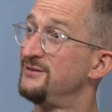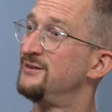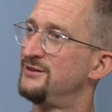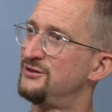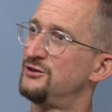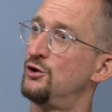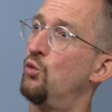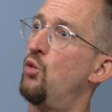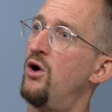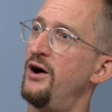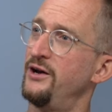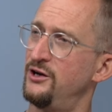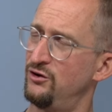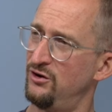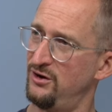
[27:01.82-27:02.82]
this is the
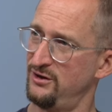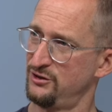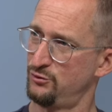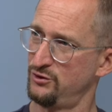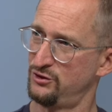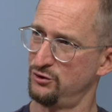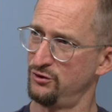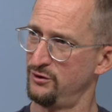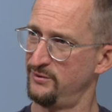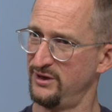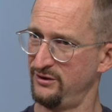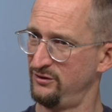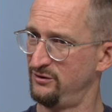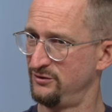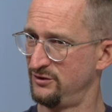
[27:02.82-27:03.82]
wider arts we're talking
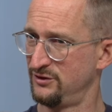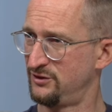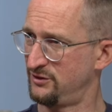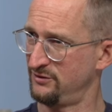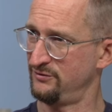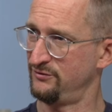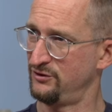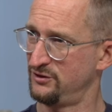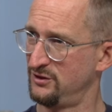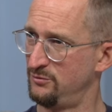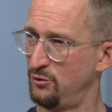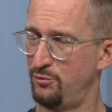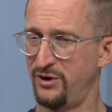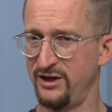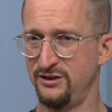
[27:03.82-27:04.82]
about, not just, for
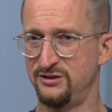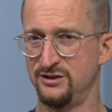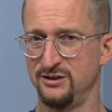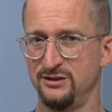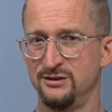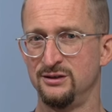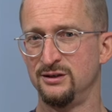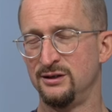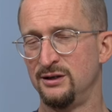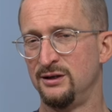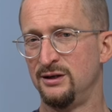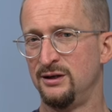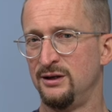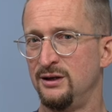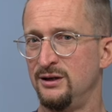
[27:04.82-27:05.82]
example, painting.
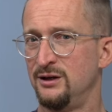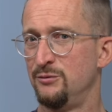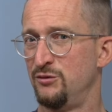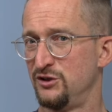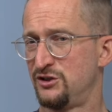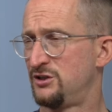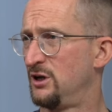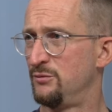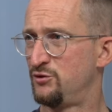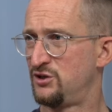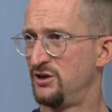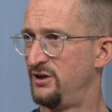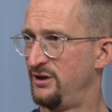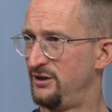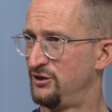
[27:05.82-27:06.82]
But
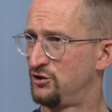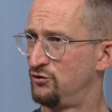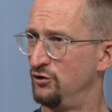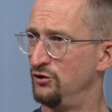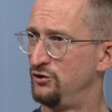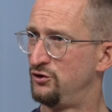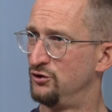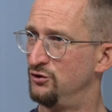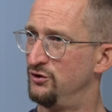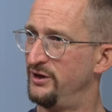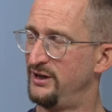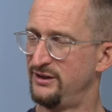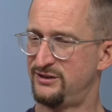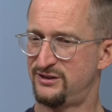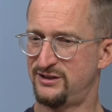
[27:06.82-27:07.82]
subsidy is crucial,
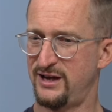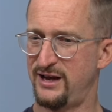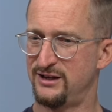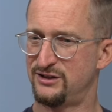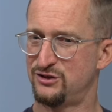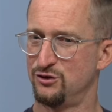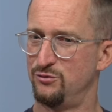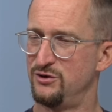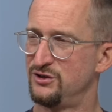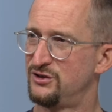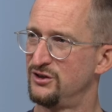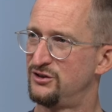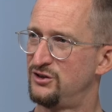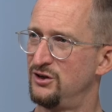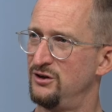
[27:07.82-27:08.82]
and it sets almost
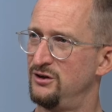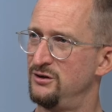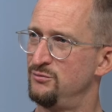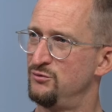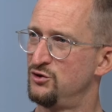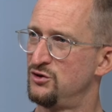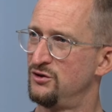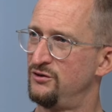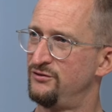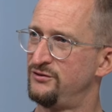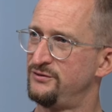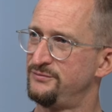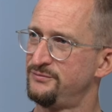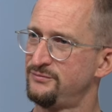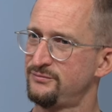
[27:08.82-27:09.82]
the terms
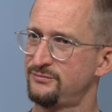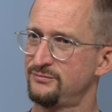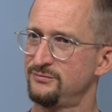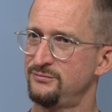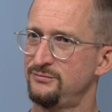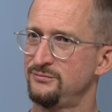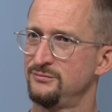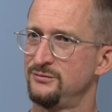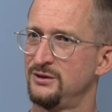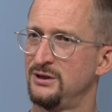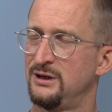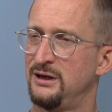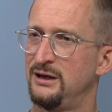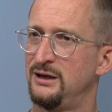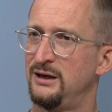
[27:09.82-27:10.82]
of
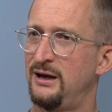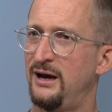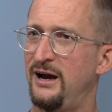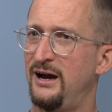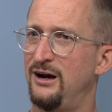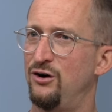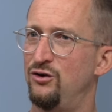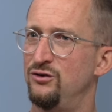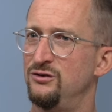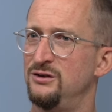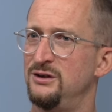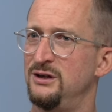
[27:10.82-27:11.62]
how